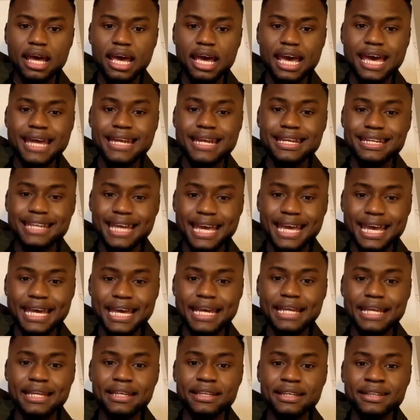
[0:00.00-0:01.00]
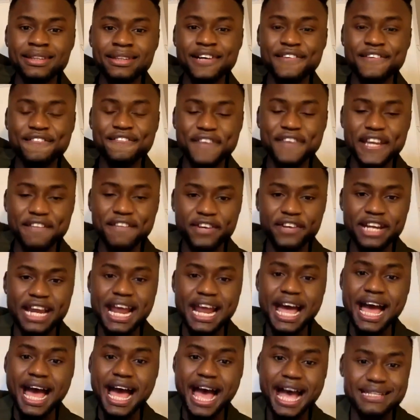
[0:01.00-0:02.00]
And then the favor that
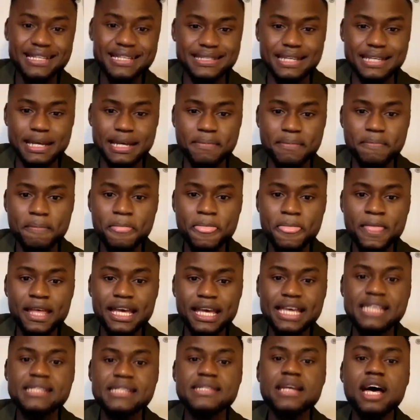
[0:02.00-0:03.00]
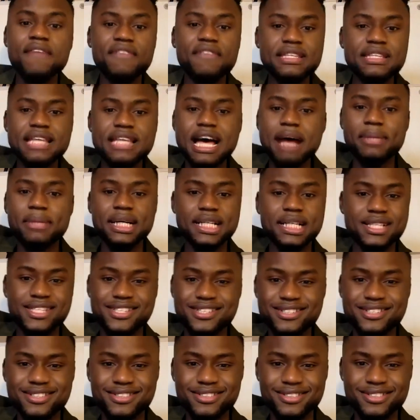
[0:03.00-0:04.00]
I ask them is not even that
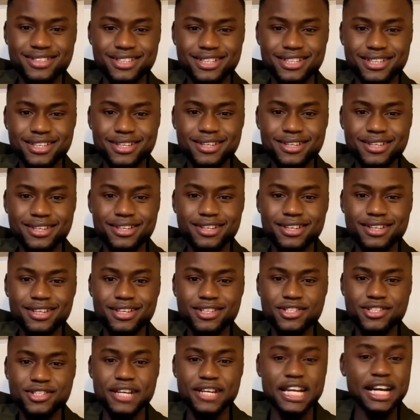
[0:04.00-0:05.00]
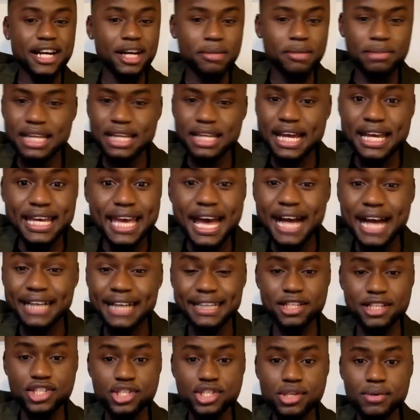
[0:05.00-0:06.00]
much. So they're going to be like, yeah, I
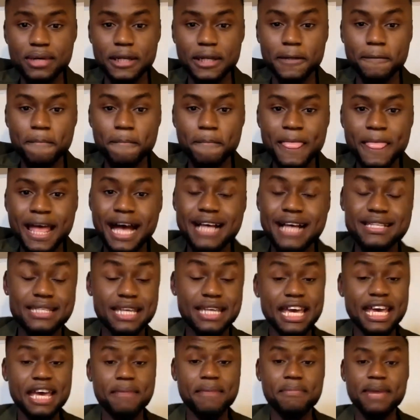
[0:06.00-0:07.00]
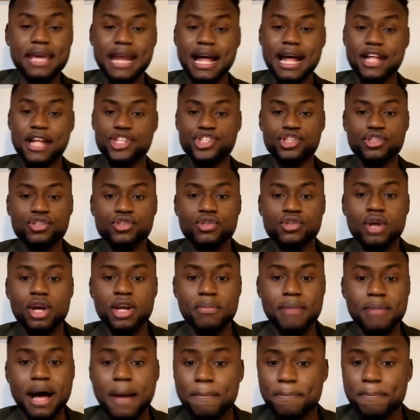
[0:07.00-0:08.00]
can do it. I say, hey, man, I just started
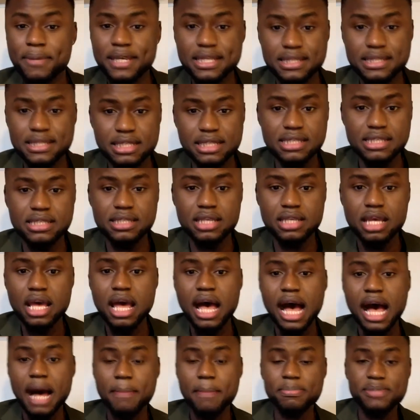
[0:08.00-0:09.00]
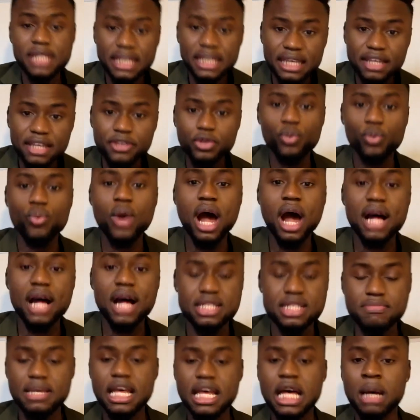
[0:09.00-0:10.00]
my business. I'm taking the route
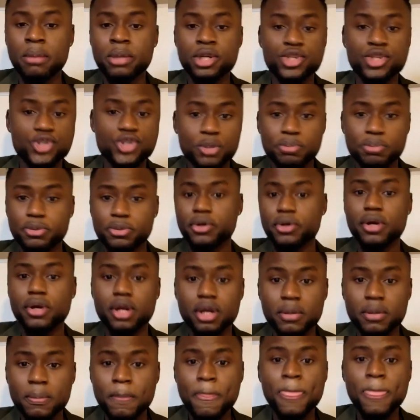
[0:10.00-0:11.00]
to become an entrepreneur.